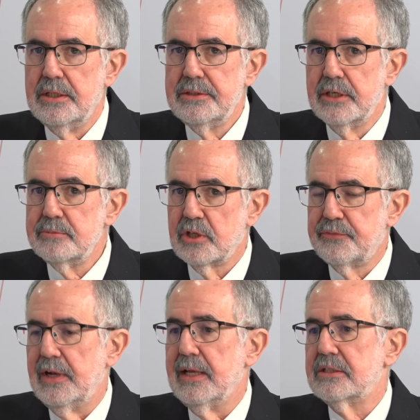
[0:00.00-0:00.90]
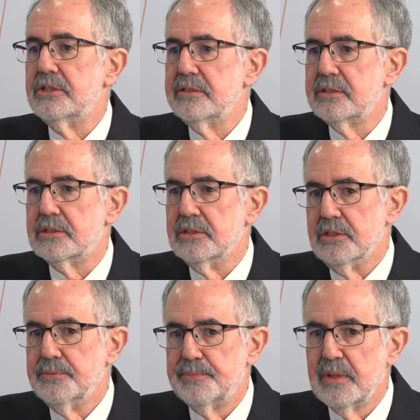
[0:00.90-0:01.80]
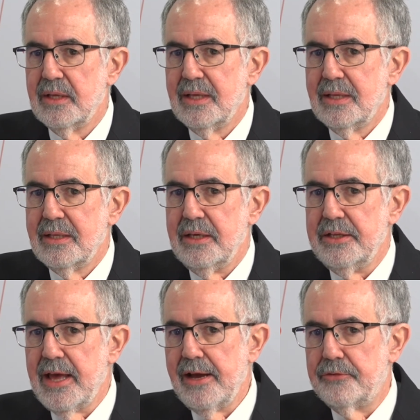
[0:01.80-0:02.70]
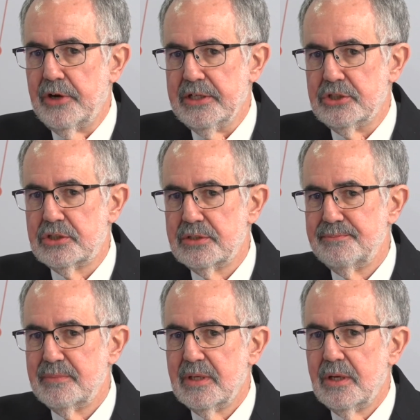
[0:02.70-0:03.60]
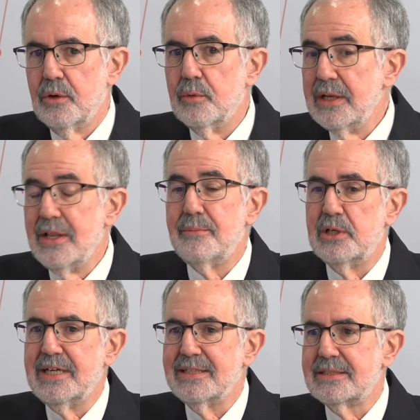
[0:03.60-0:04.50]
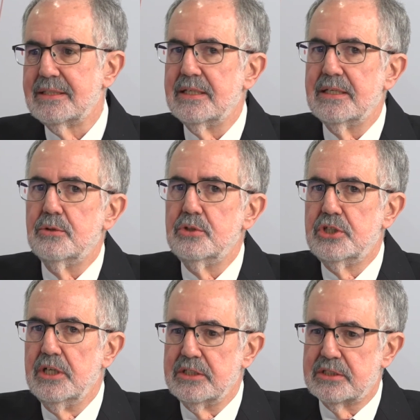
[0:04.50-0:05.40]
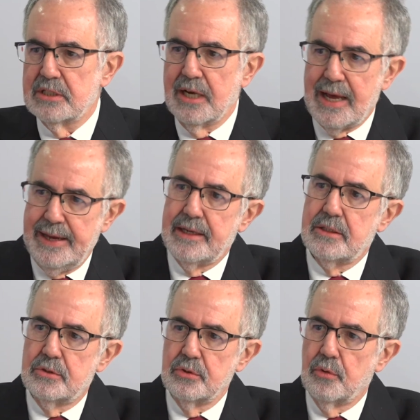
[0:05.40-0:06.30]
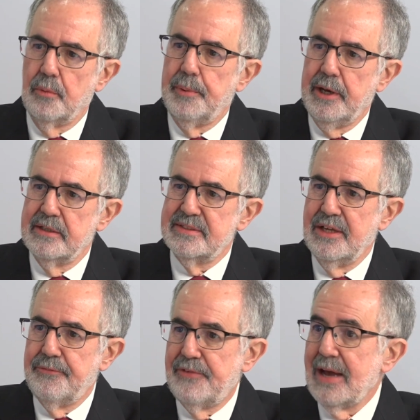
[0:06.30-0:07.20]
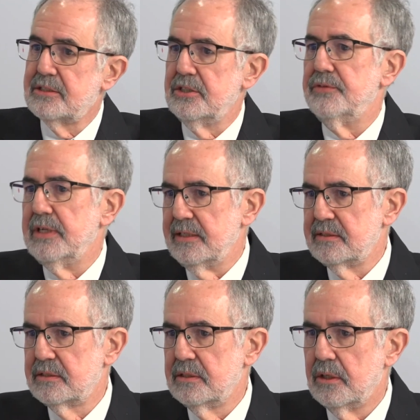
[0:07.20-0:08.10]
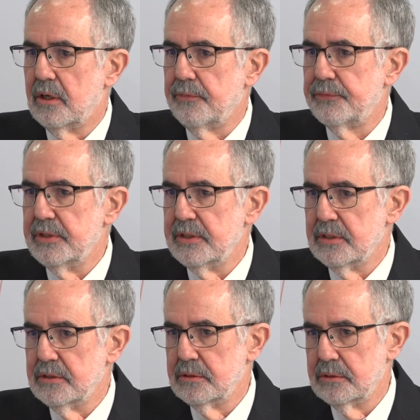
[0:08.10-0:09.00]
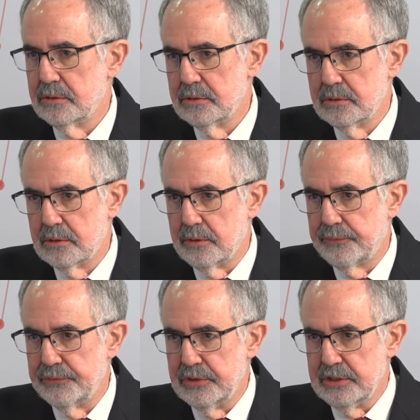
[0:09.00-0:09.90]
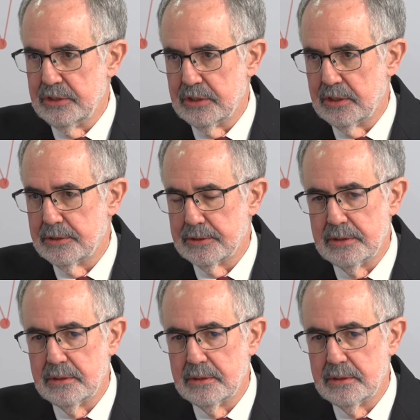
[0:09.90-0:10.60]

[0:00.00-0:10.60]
In terms of electricity, in average, one number that utilities like to compare is the effectiveness of the of the